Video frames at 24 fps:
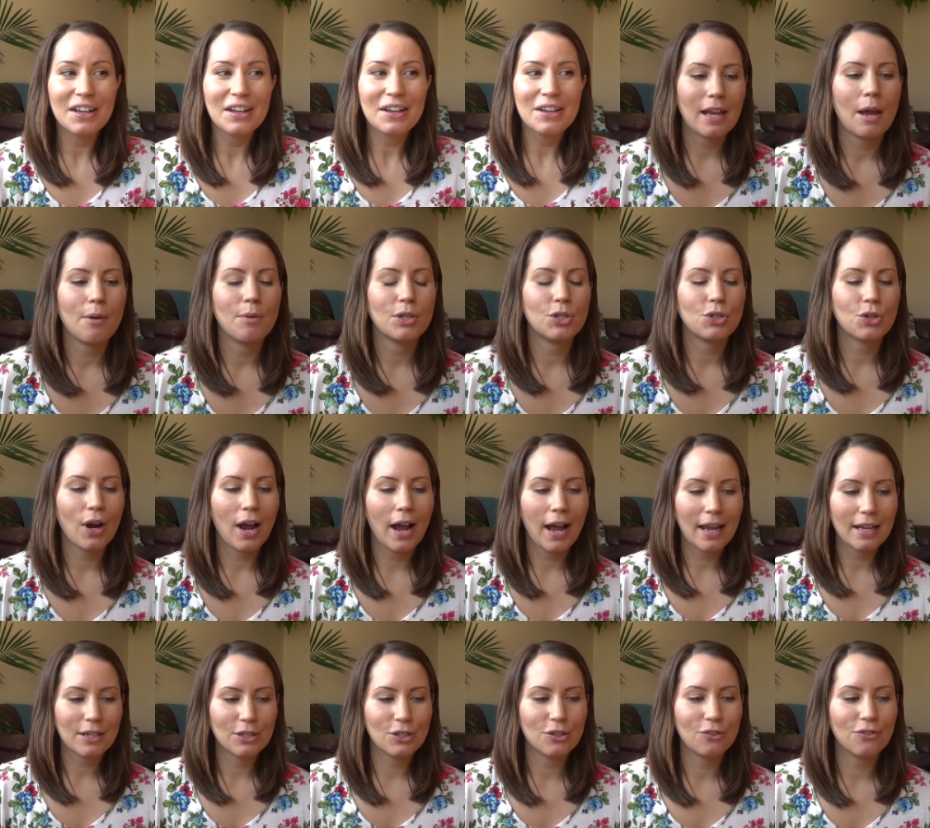I would
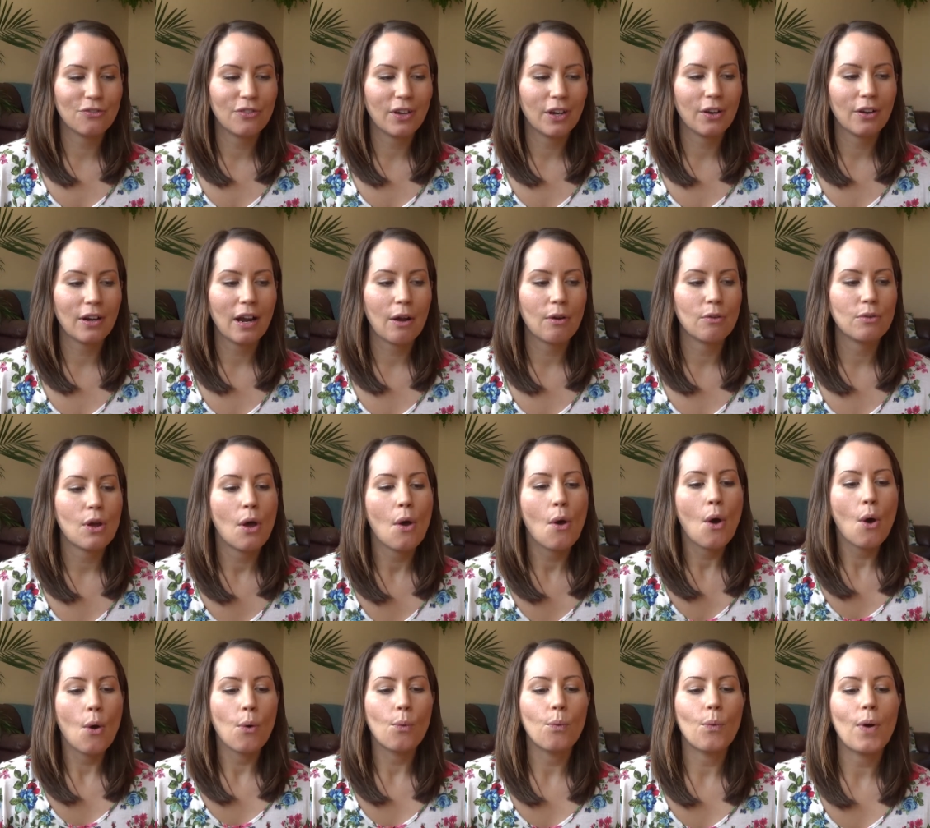try to figure out
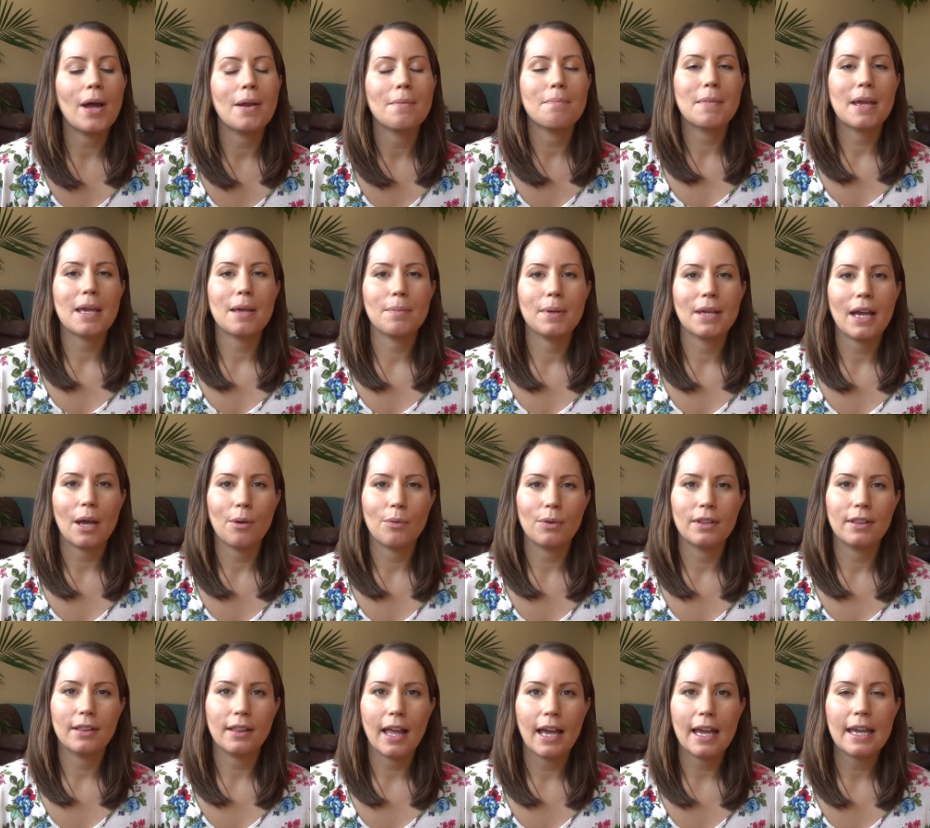what maybe I
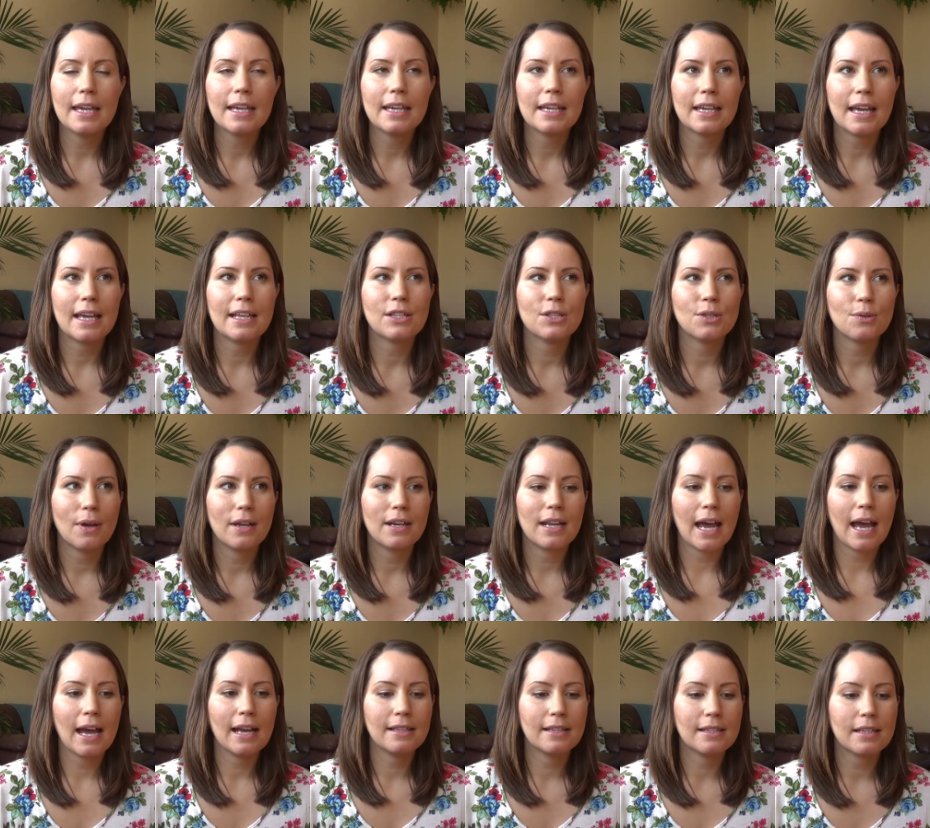would like, and so I'd
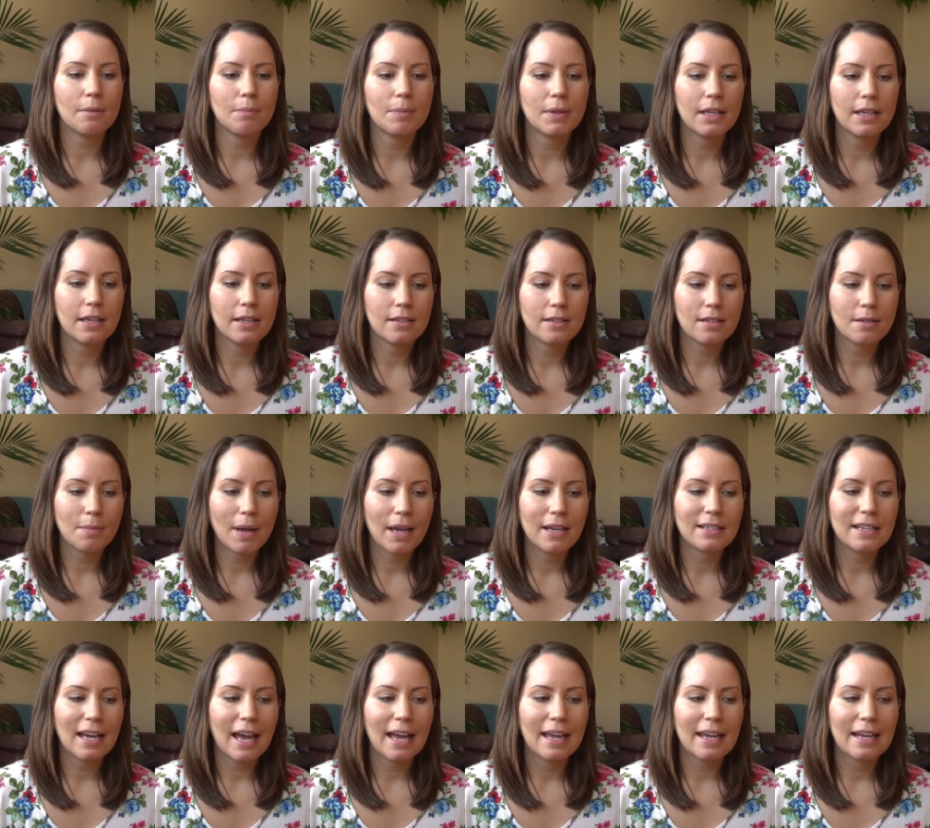add something into my
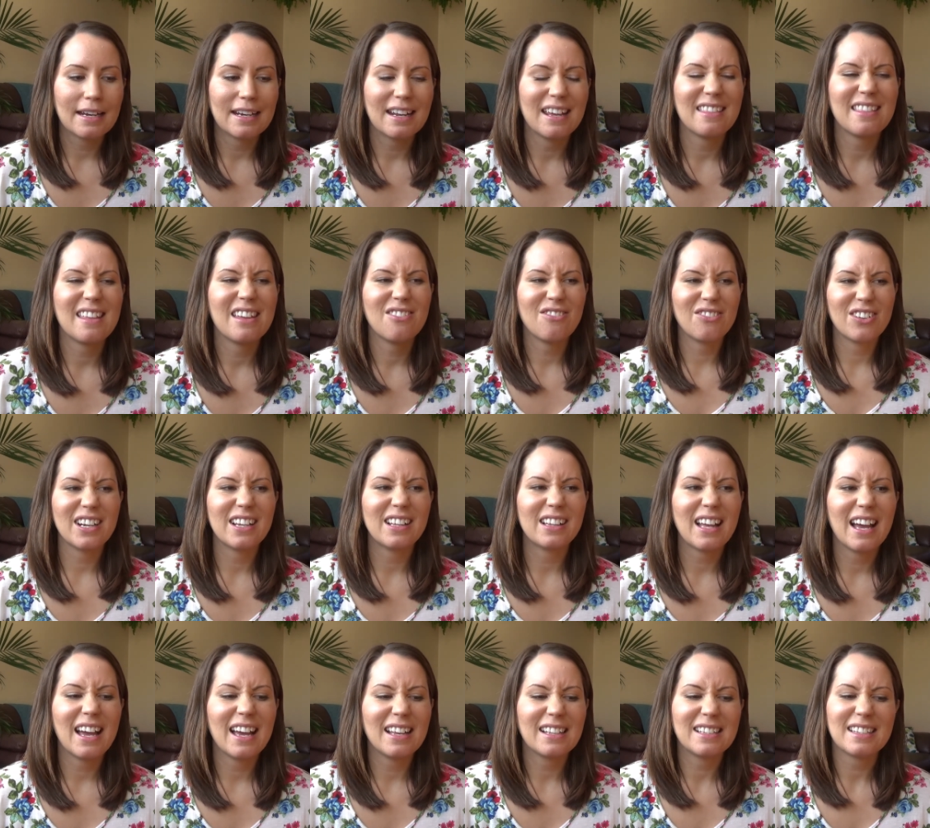diet and then
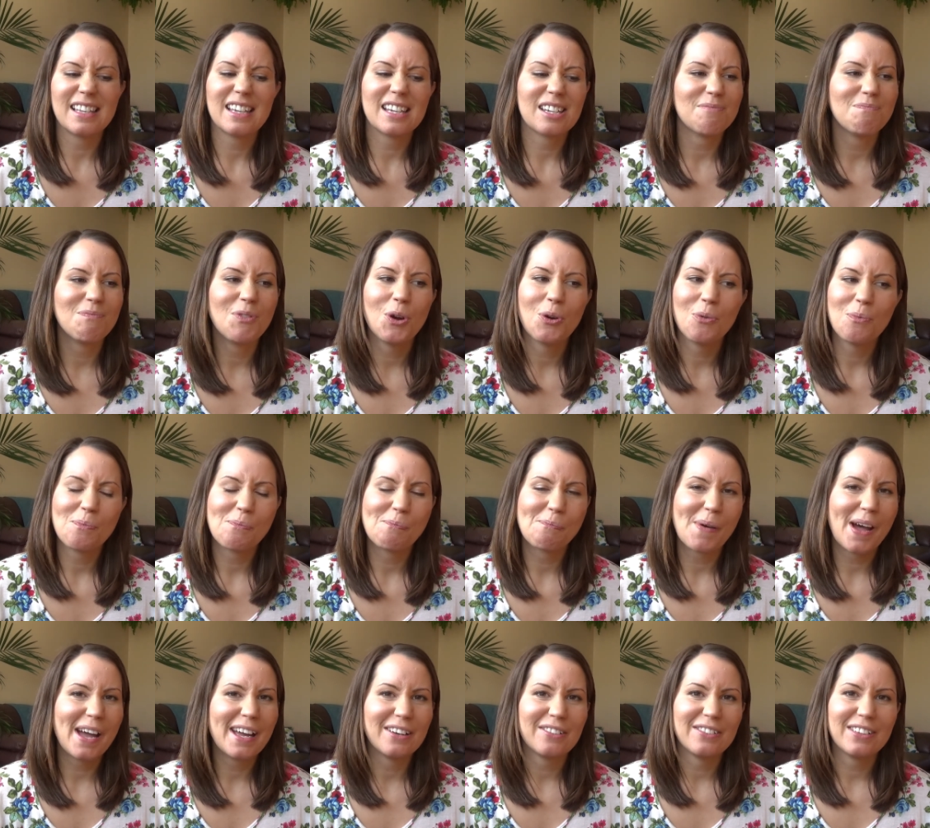realize like, nope,
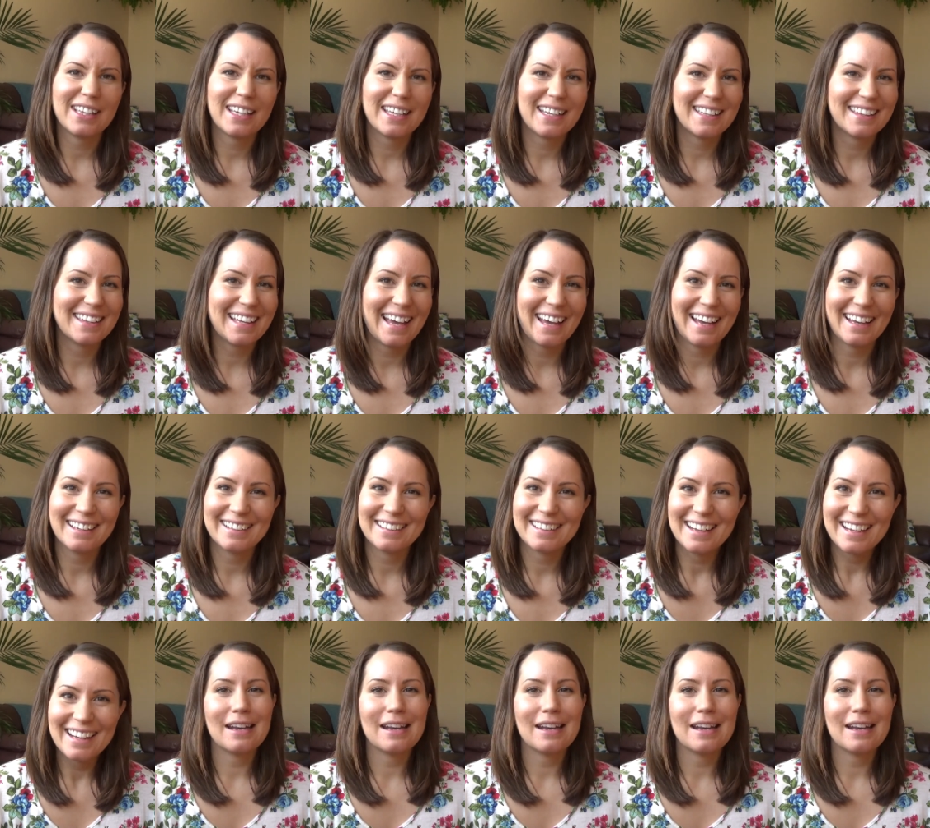I don't like that.